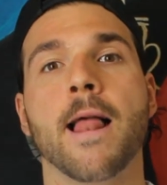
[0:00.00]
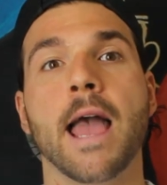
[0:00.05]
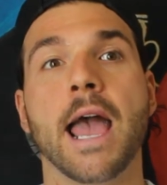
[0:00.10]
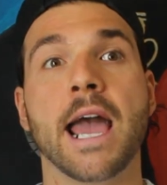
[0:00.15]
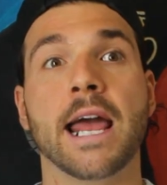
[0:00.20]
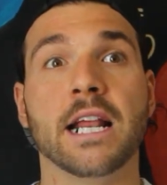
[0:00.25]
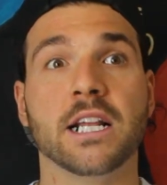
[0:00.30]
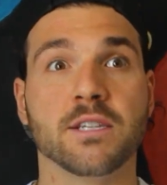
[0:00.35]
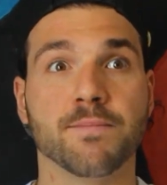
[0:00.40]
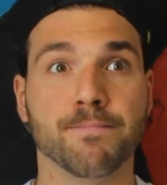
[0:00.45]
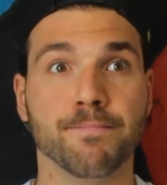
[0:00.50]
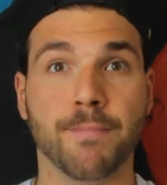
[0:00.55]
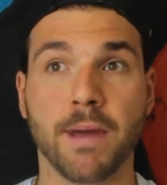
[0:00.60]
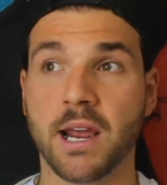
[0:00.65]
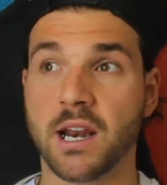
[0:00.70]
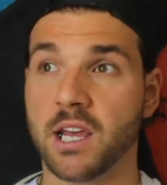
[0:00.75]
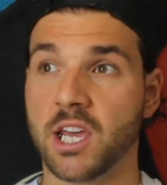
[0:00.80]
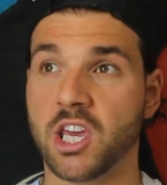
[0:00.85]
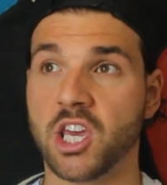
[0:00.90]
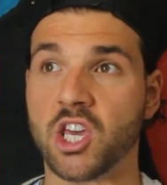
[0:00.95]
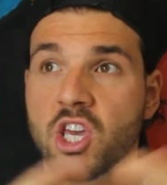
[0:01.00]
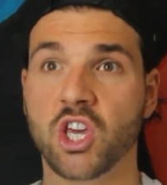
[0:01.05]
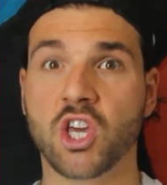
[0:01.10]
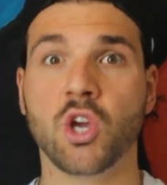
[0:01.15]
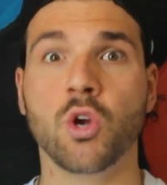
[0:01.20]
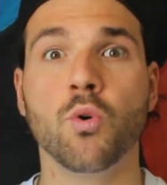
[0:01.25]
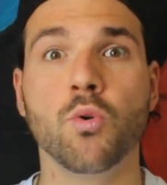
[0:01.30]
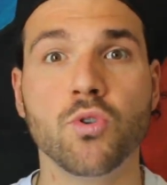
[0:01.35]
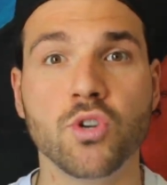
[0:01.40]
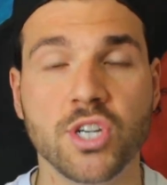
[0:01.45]
And it's made a
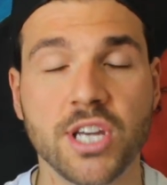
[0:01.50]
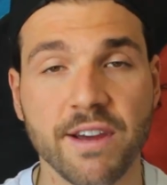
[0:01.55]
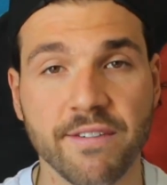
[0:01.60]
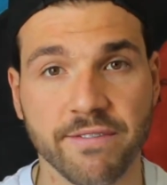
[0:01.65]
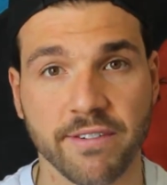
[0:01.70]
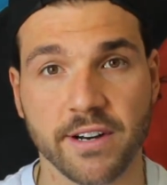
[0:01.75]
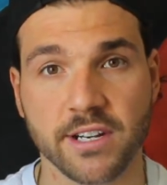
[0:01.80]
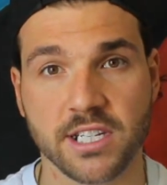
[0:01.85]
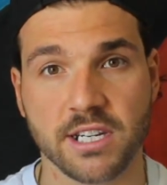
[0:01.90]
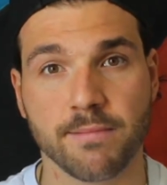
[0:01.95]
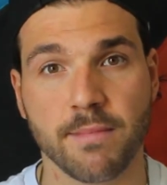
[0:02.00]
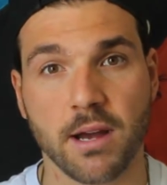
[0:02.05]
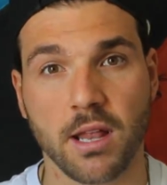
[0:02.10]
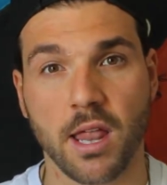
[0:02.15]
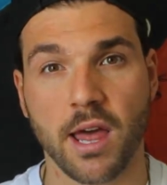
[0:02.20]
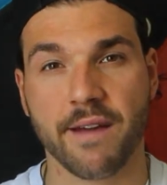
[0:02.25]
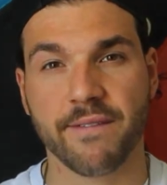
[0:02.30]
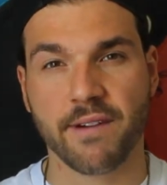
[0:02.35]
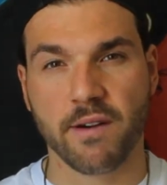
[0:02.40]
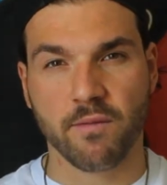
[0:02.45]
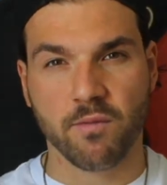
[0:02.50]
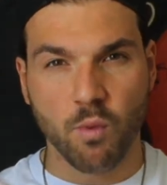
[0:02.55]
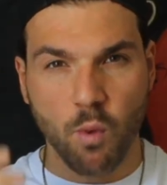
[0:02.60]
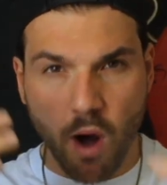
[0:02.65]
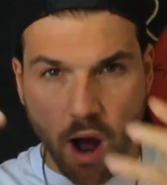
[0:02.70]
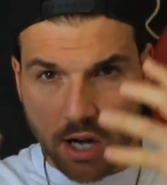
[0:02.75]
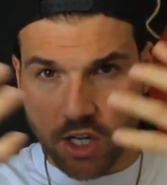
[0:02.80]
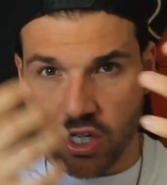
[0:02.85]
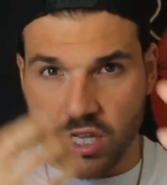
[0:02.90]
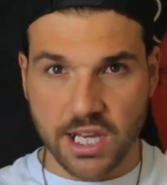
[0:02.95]
huge difference in my life. I've
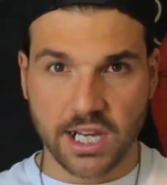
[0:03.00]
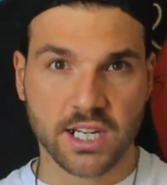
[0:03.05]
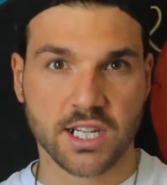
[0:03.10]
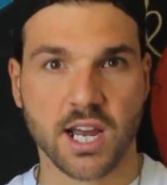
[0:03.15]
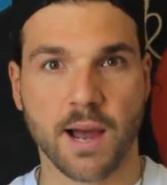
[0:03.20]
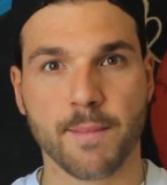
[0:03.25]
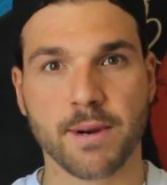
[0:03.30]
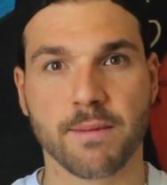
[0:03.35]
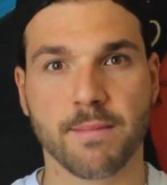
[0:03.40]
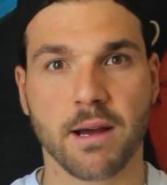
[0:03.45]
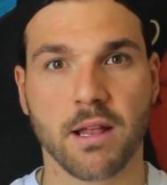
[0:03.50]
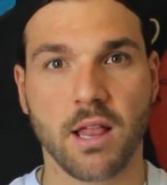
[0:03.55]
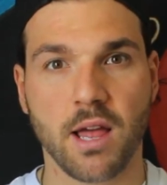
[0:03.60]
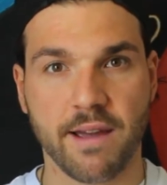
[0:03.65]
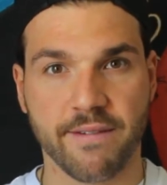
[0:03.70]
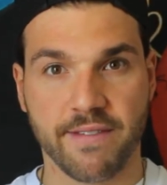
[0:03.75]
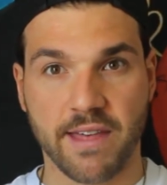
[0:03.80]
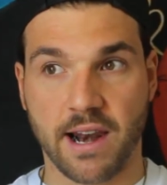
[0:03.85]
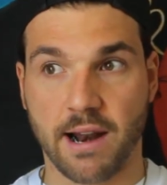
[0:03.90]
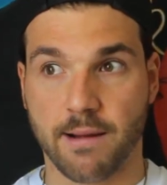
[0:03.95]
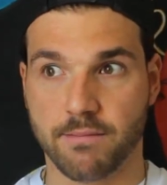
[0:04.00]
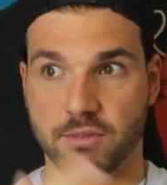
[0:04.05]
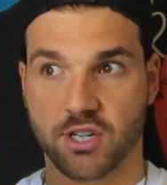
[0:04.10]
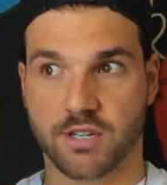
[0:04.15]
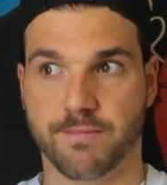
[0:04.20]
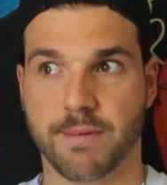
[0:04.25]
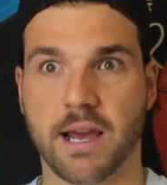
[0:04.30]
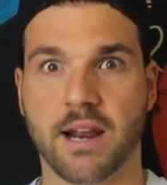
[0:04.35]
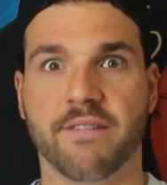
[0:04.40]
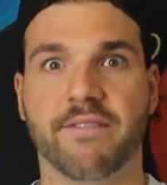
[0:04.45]
watched things come into my life that I'm just
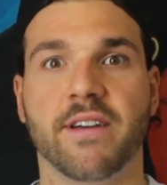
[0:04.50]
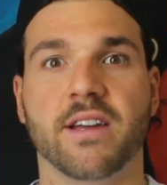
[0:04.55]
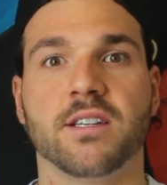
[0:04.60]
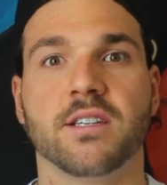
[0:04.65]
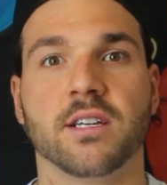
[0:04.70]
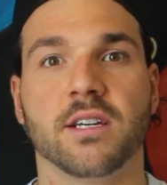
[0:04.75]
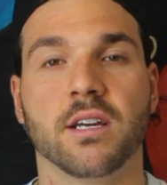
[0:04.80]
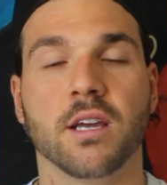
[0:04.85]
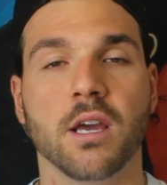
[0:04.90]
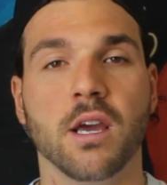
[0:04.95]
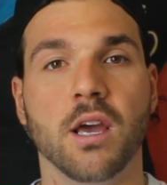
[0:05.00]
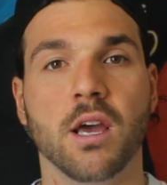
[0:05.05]
manifesting.